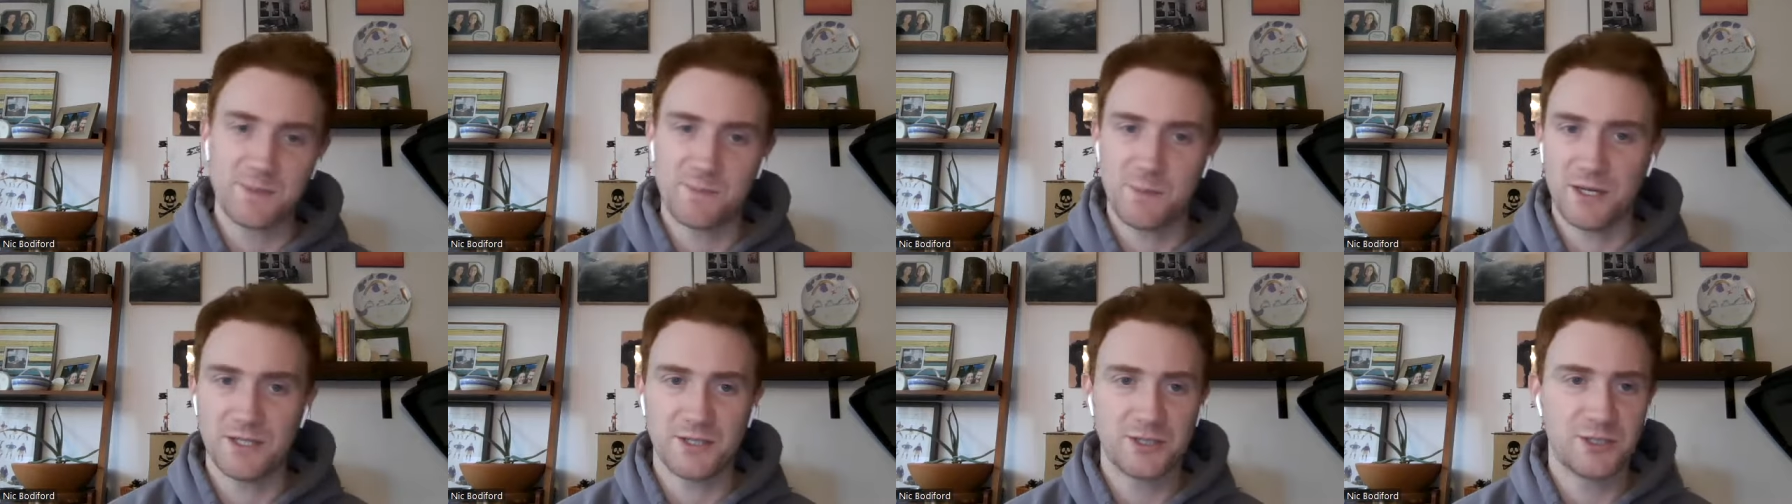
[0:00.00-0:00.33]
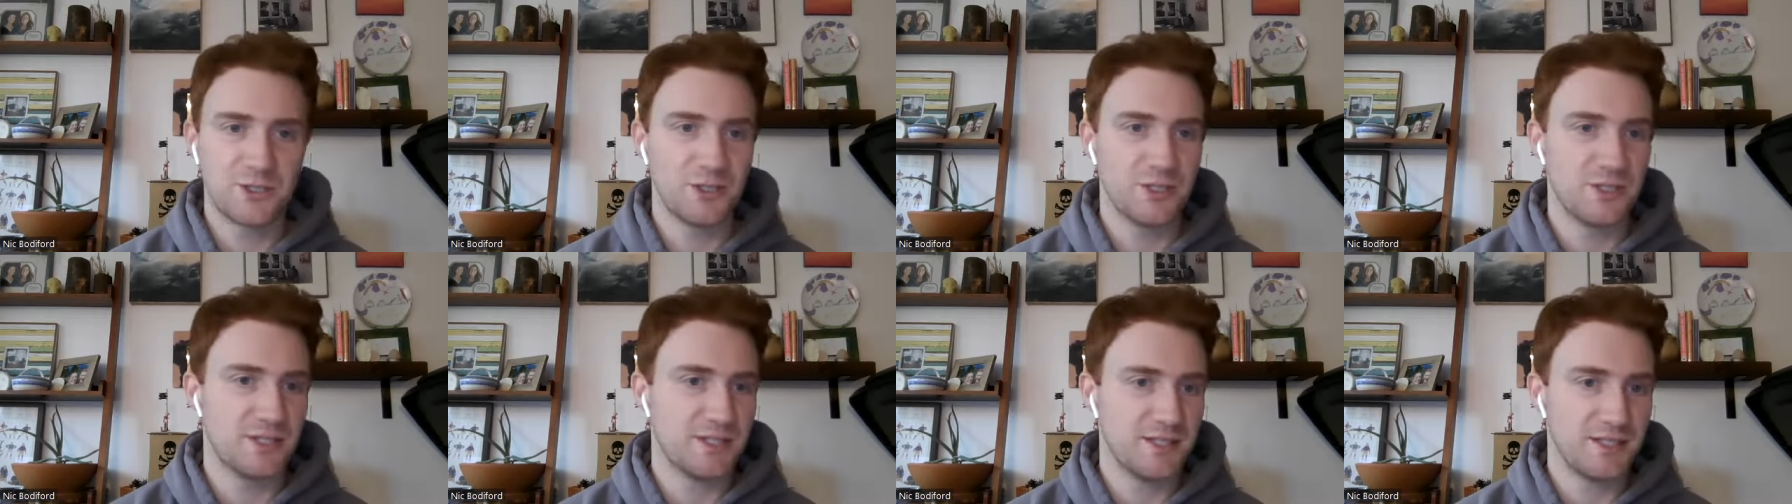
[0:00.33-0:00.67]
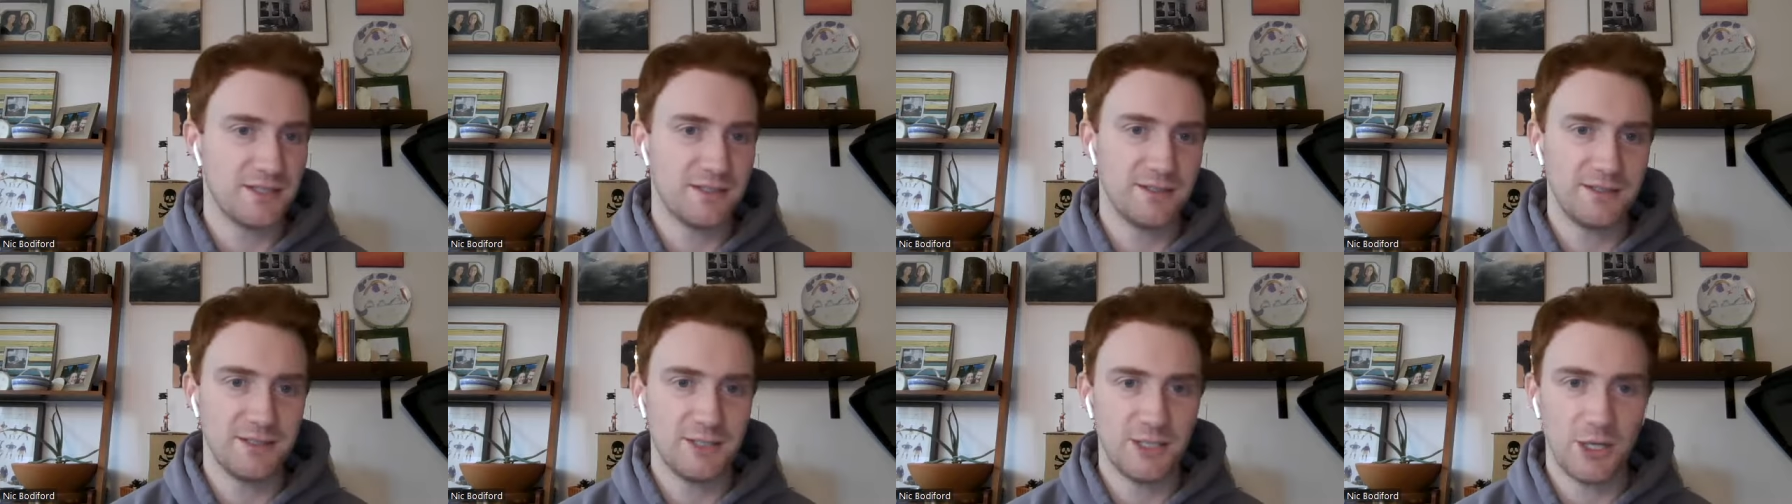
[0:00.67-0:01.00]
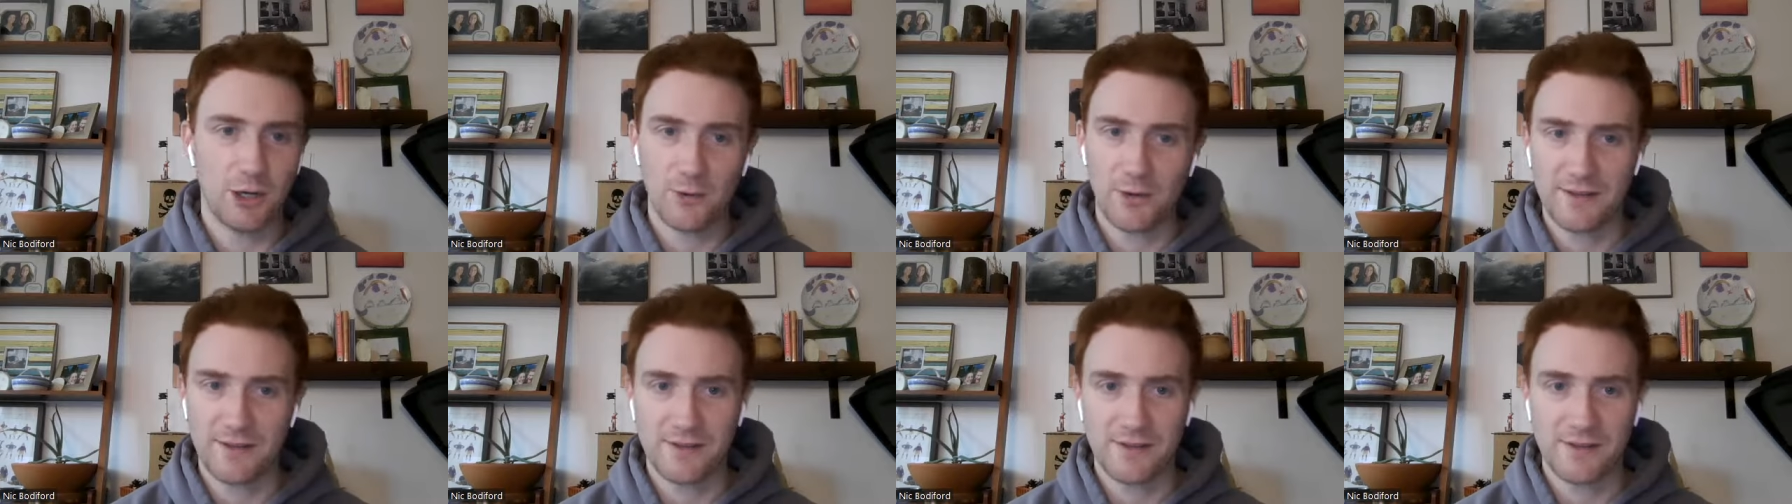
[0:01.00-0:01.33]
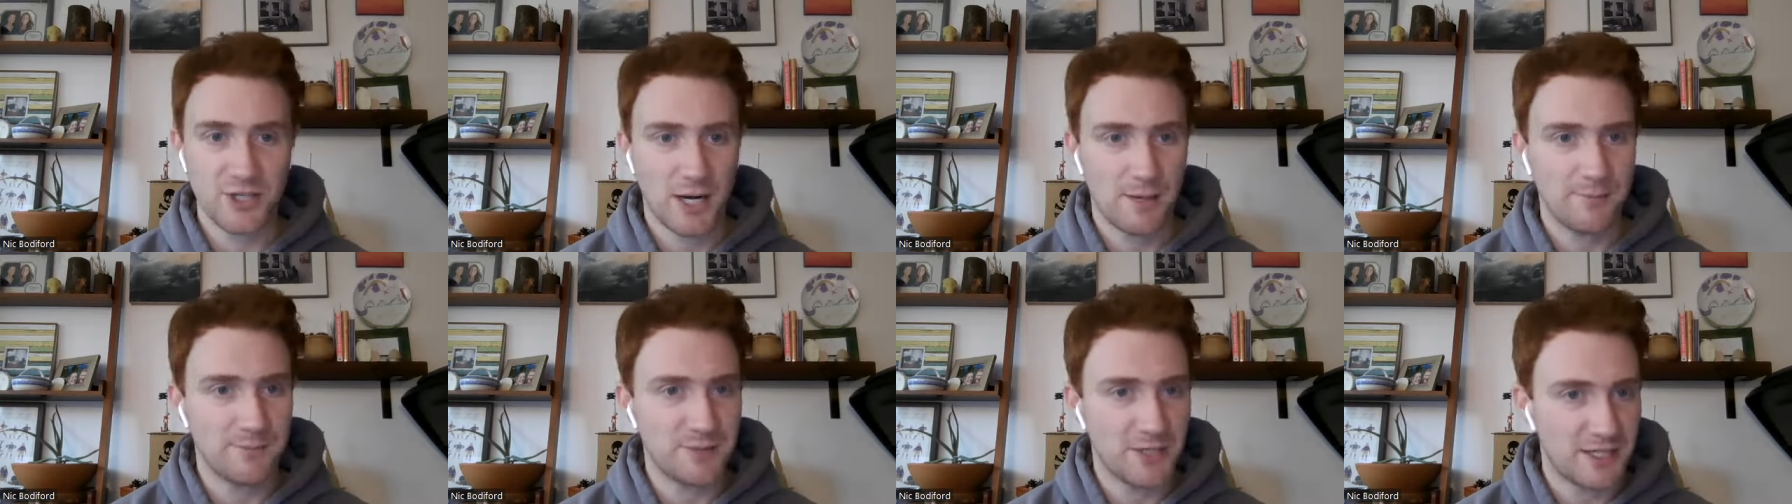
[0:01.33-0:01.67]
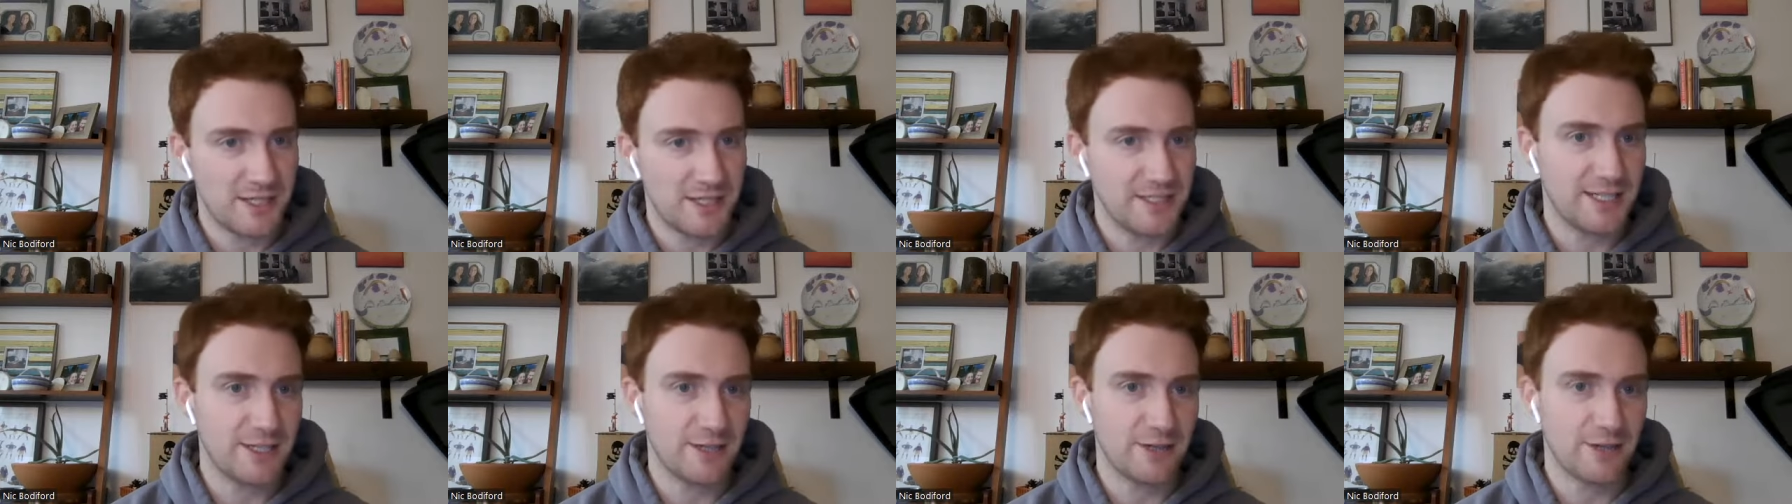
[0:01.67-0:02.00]
but couldn't you know get the job
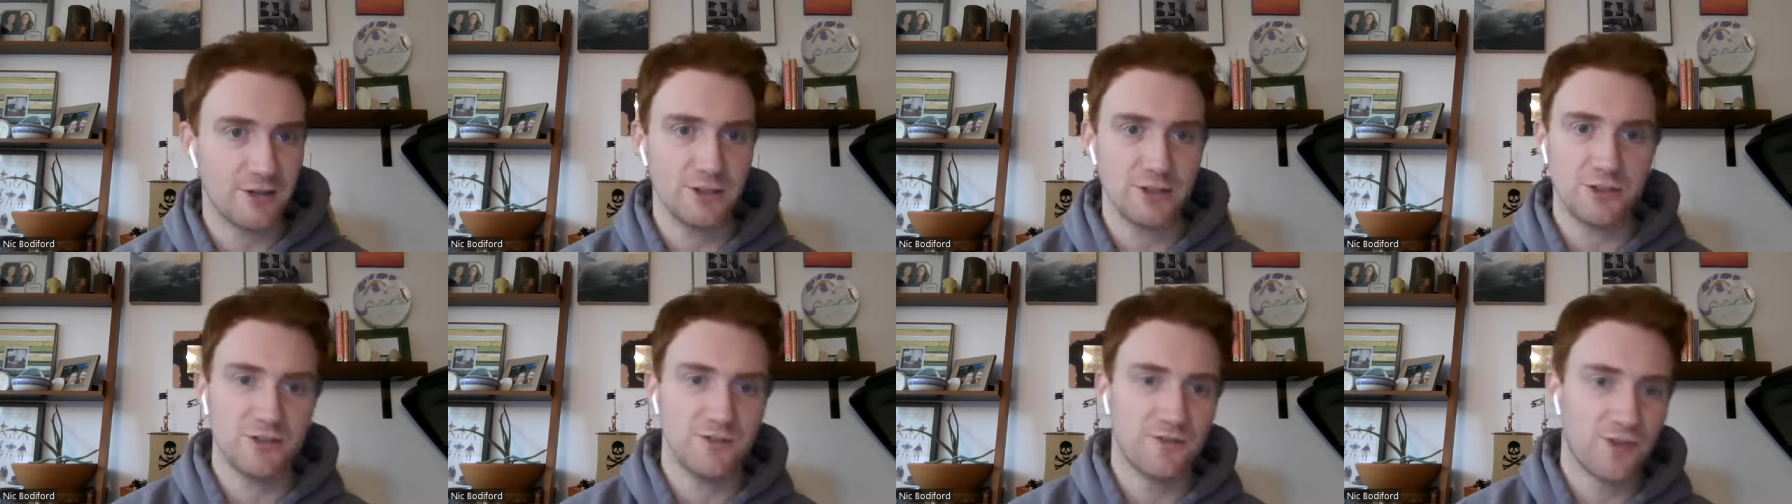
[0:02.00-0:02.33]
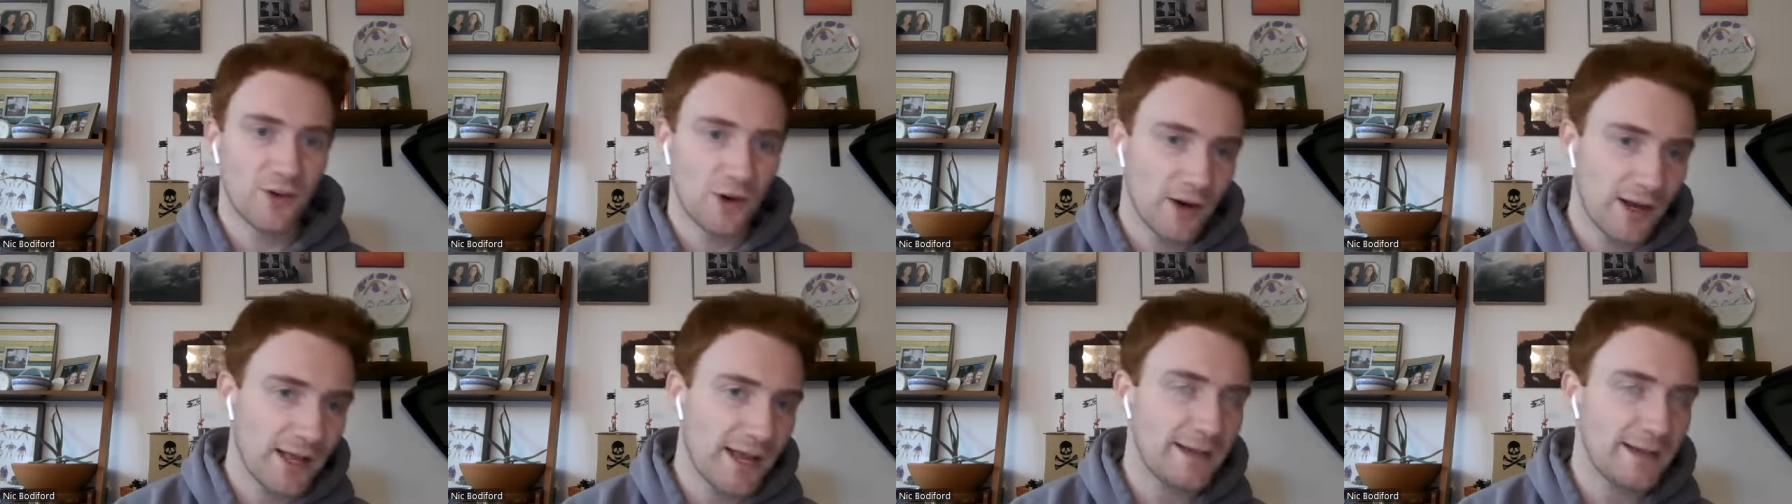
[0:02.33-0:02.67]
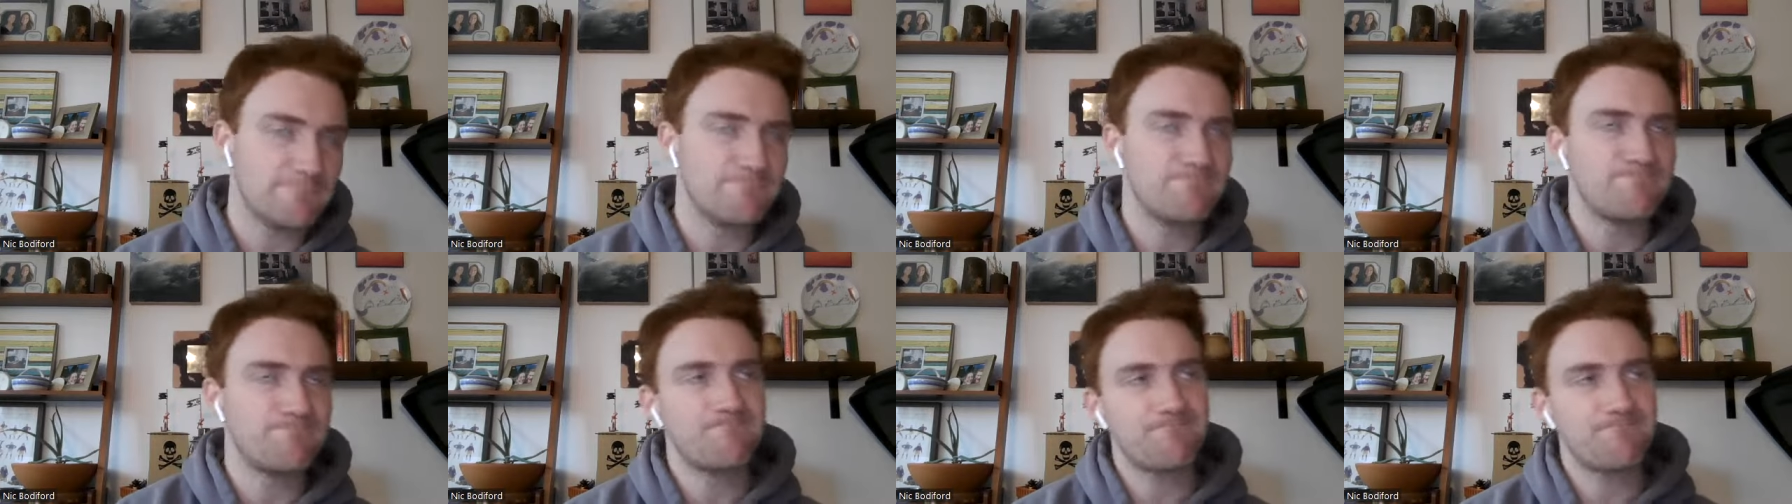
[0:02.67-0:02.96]
done here. Duvernay